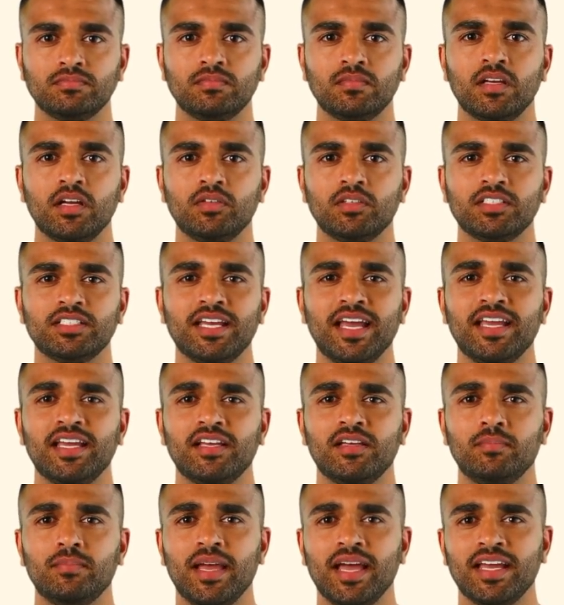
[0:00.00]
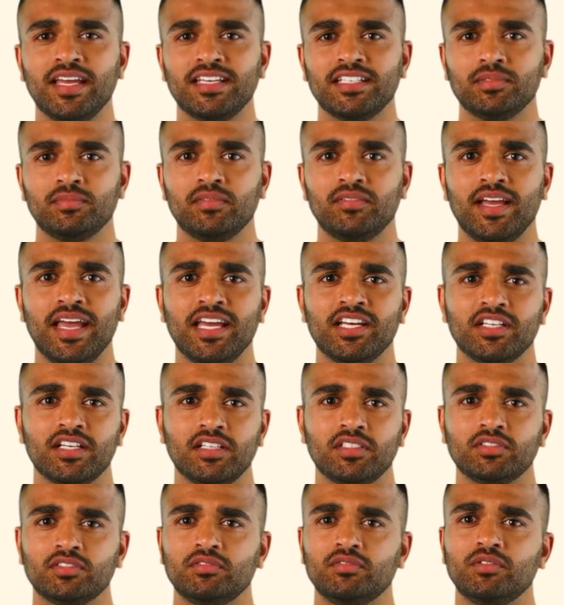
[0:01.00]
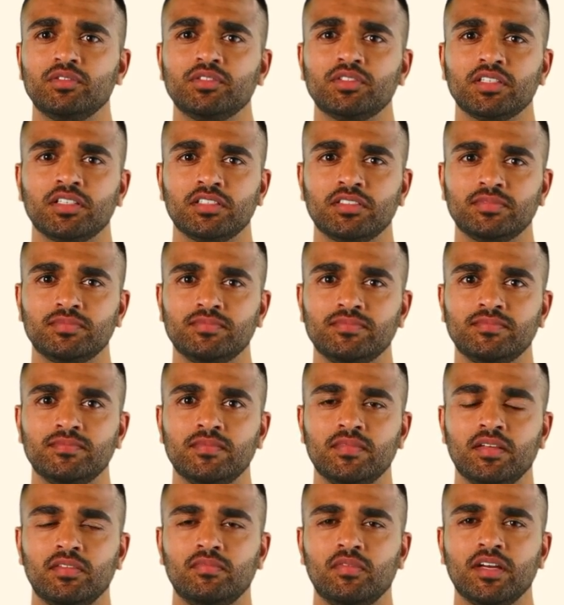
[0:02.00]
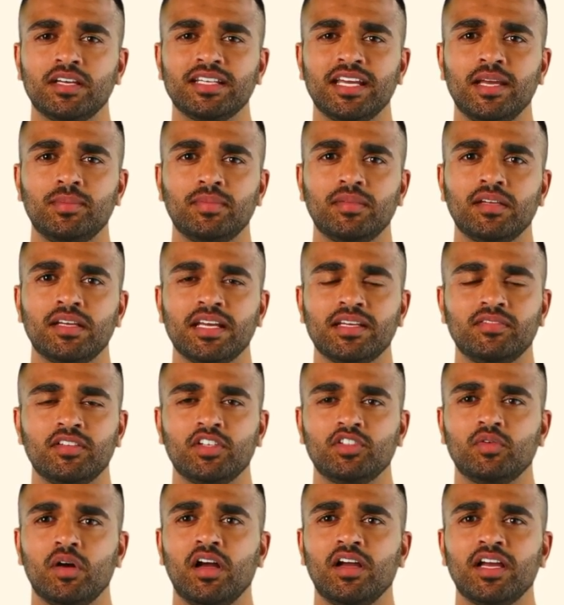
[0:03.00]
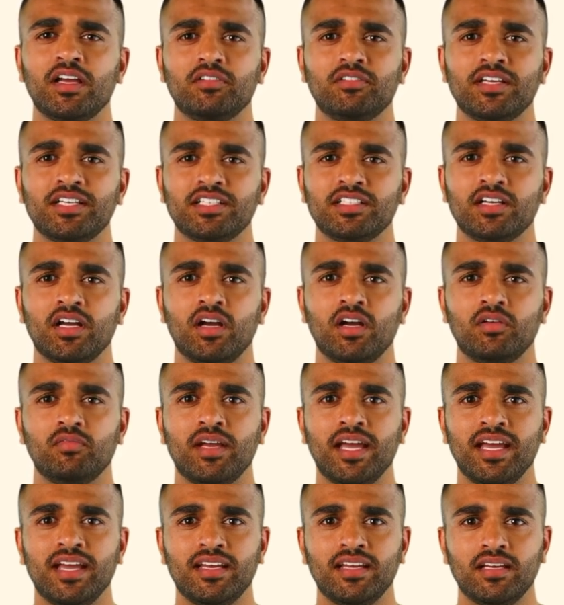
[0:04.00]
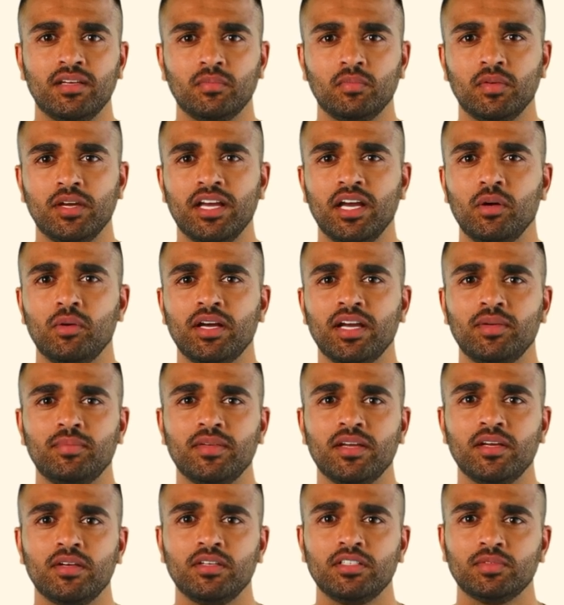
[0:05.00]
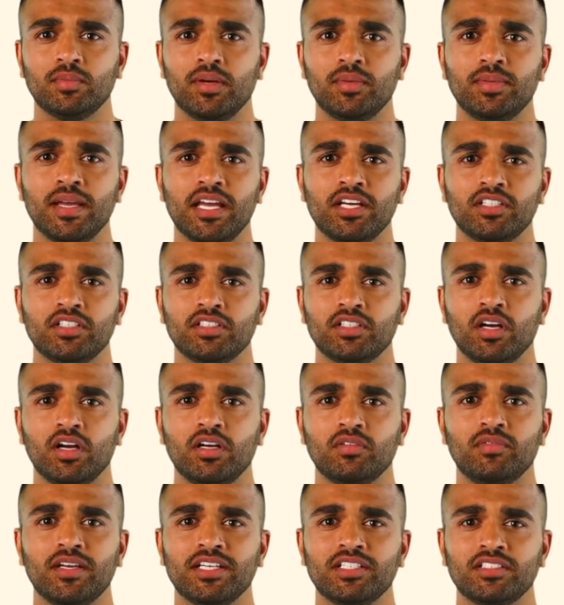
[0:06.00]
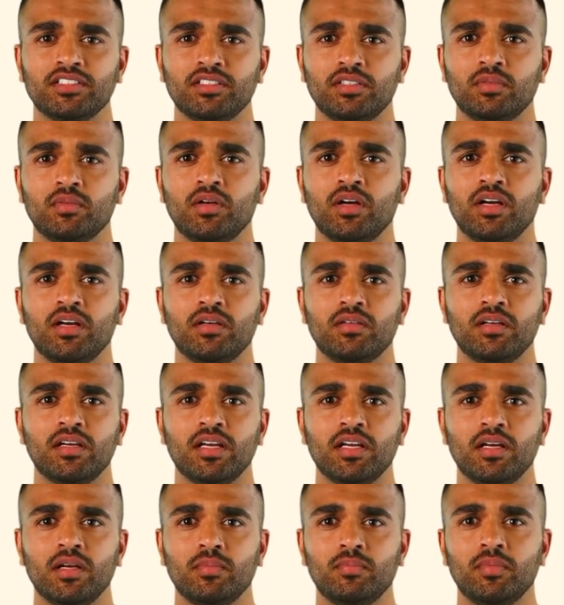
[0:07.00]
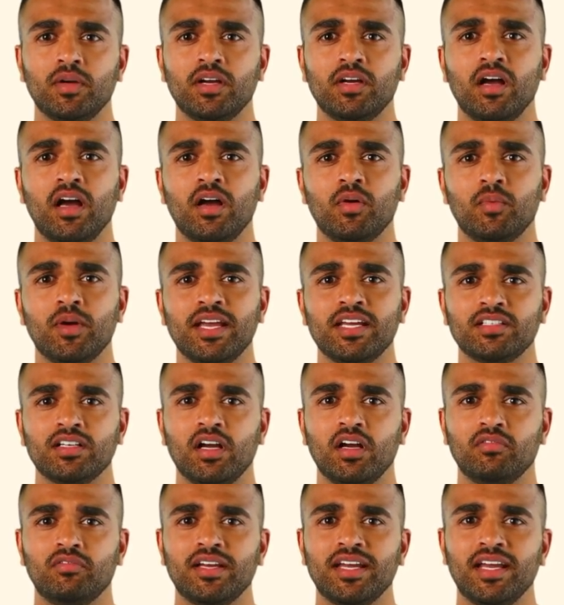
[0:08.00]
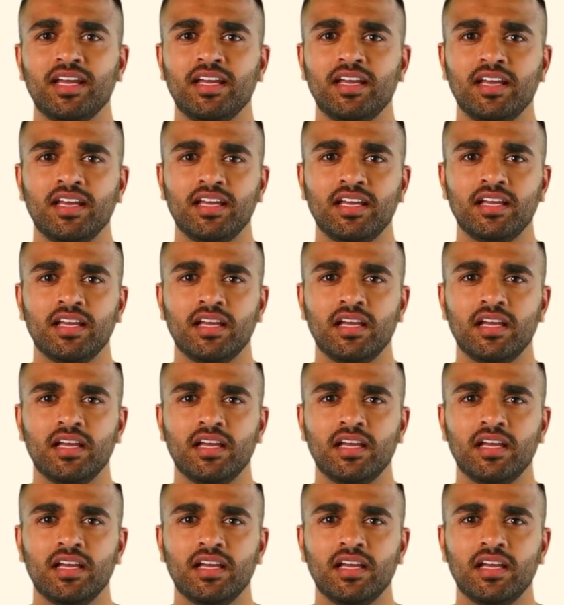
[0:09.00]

Understanding the mechanism of action is crucial. For example, if a drug increases heart rate, we know it can be used when a patient's heart rate is too low, but not when it's already high.